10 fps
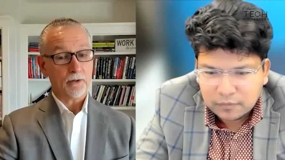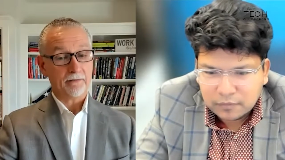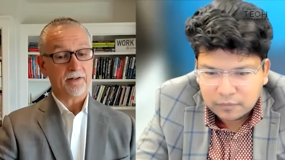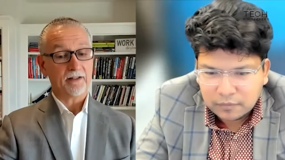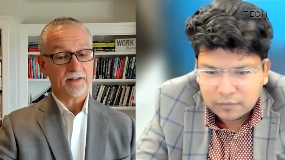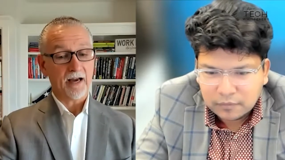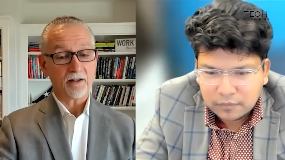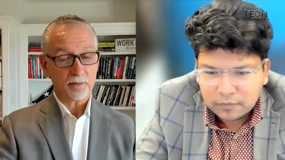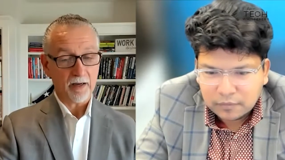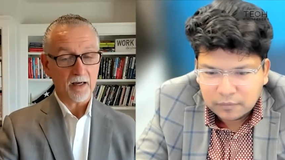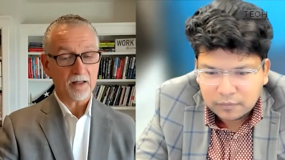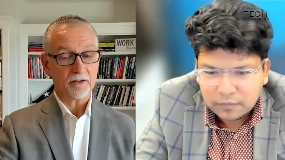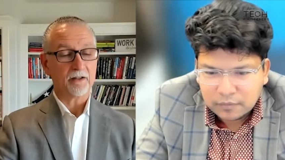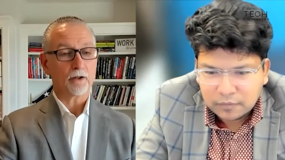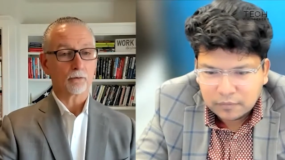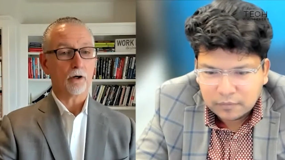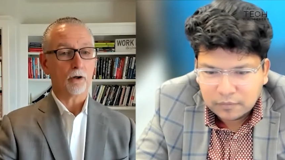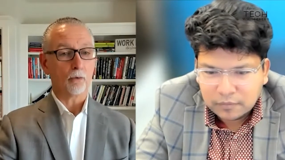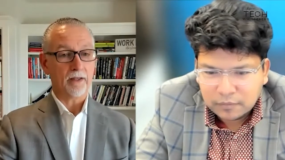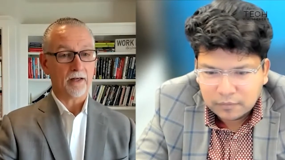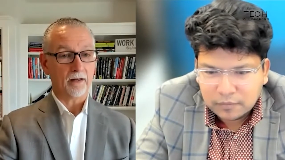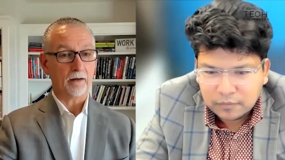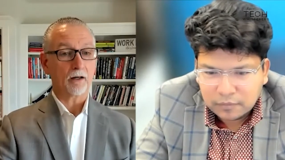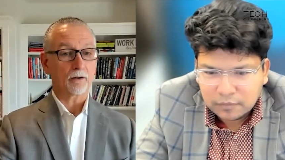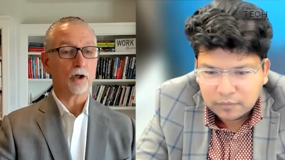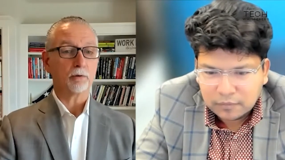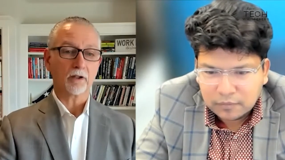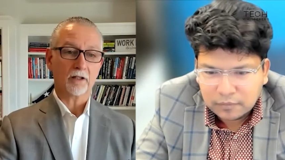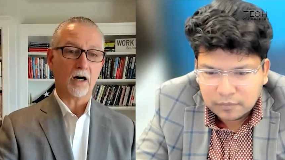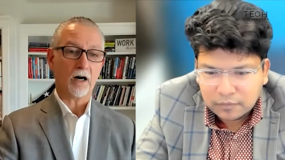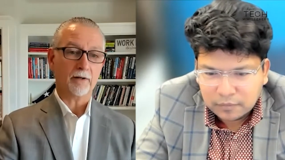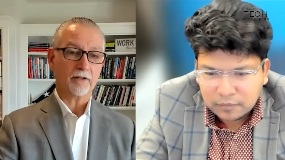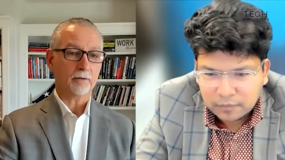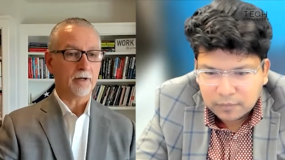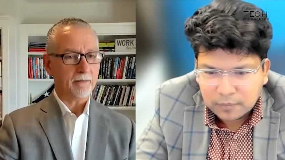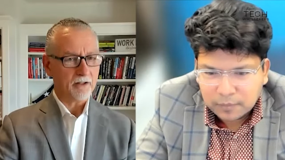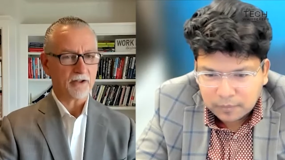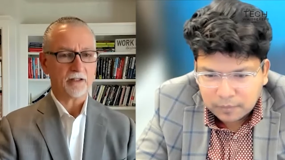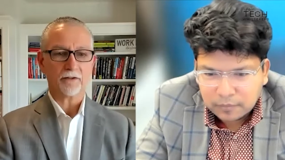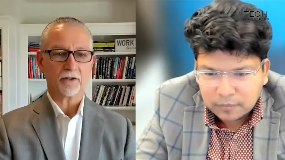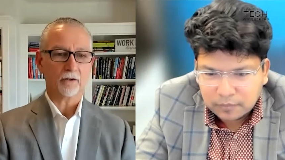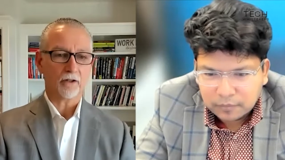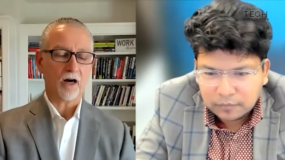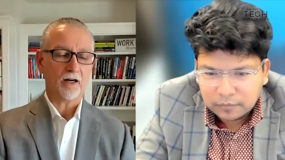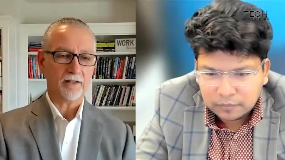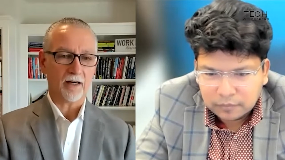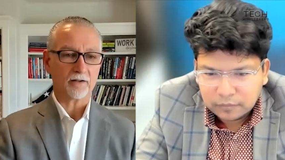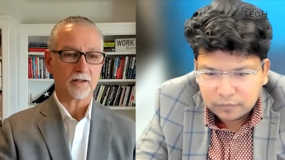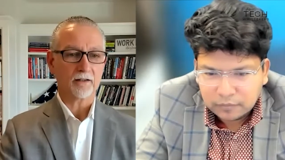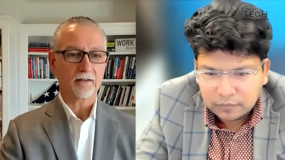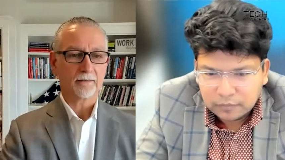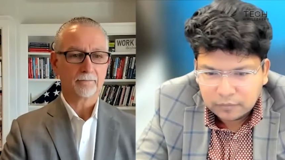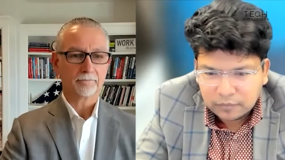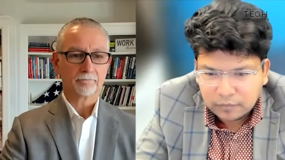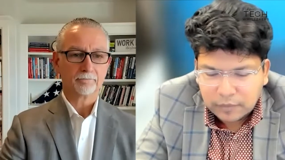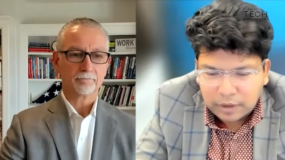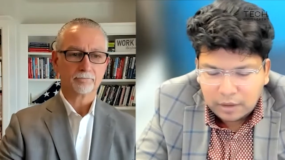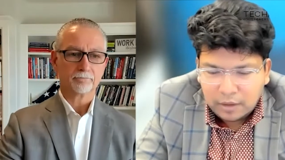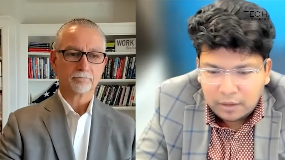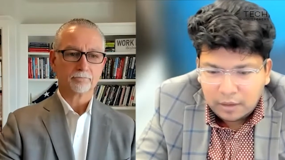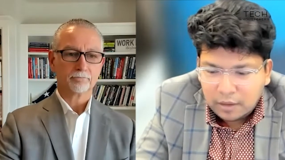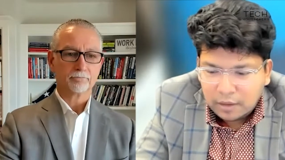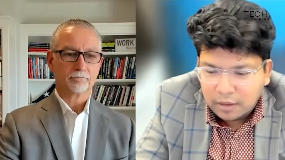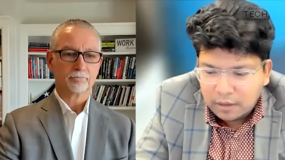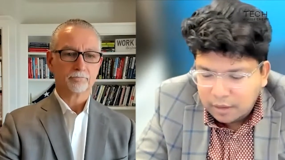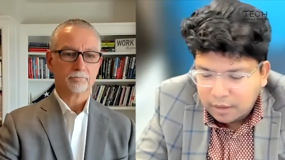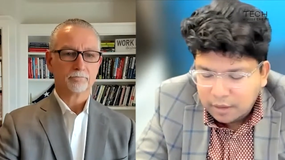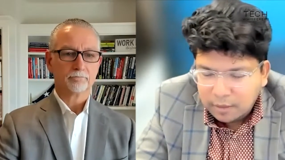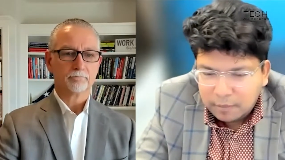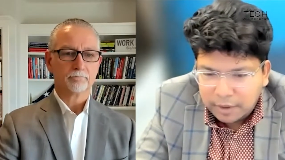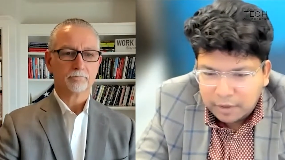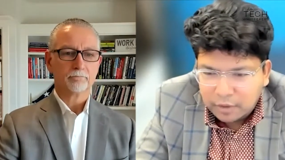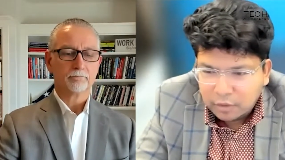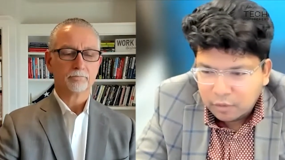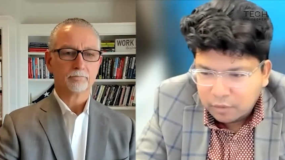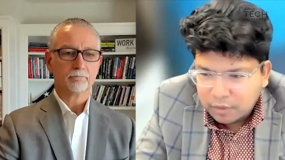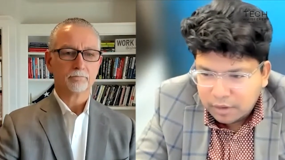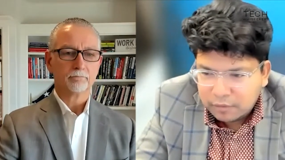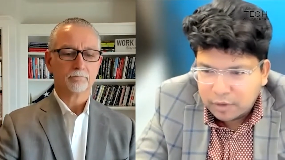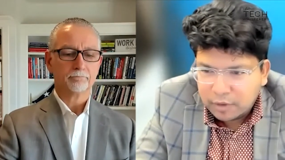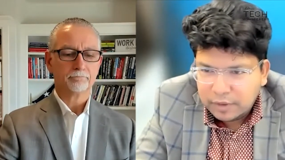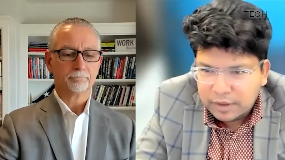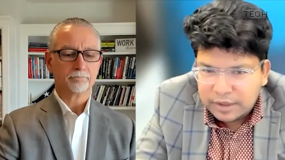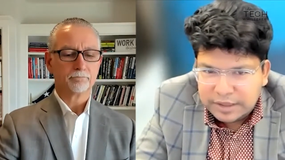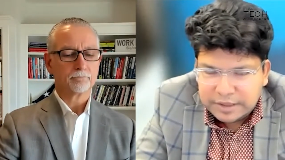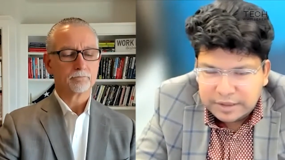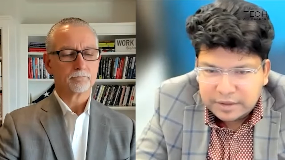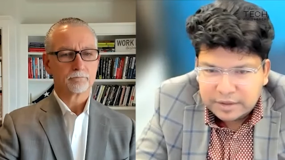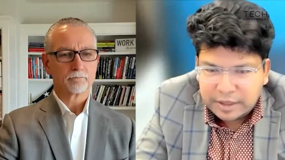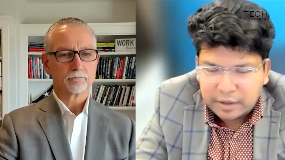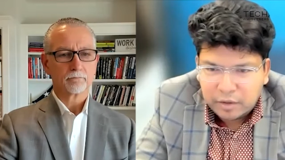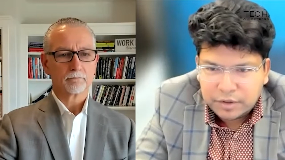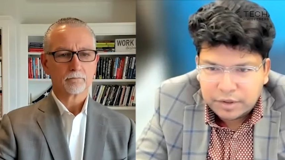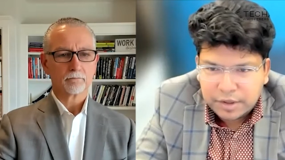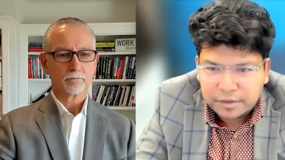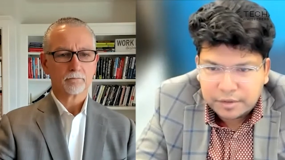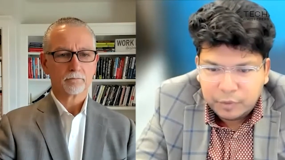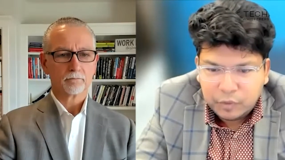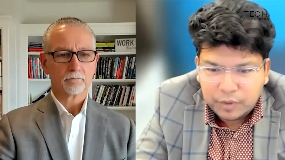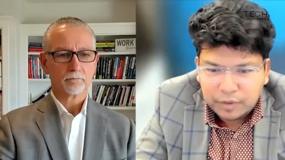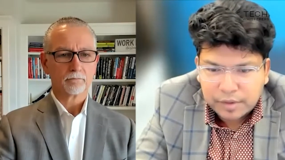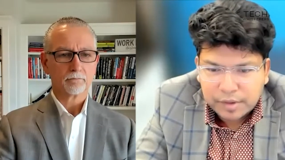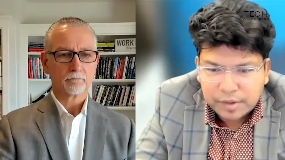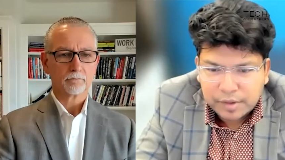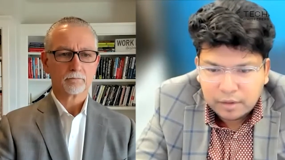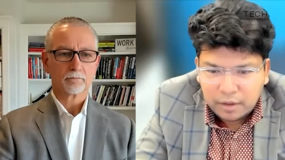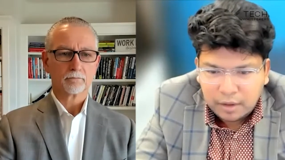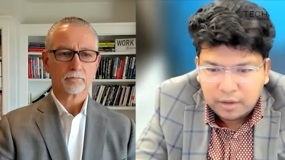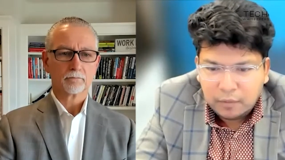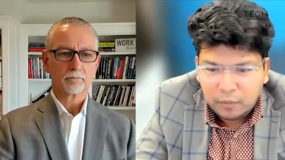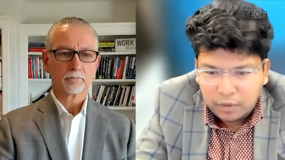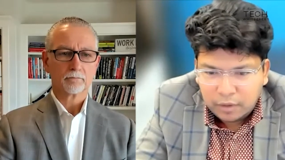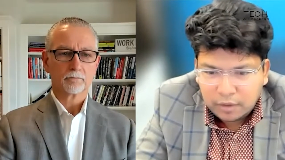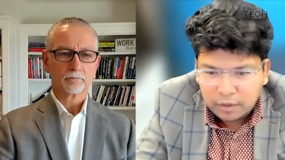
Speaker 1: you have in the tech space and the role within a, a global economy. So maybe just give us a little context.
Speaker 2: Yeah, Ingram Micro is one of the leading technology distributors in the world.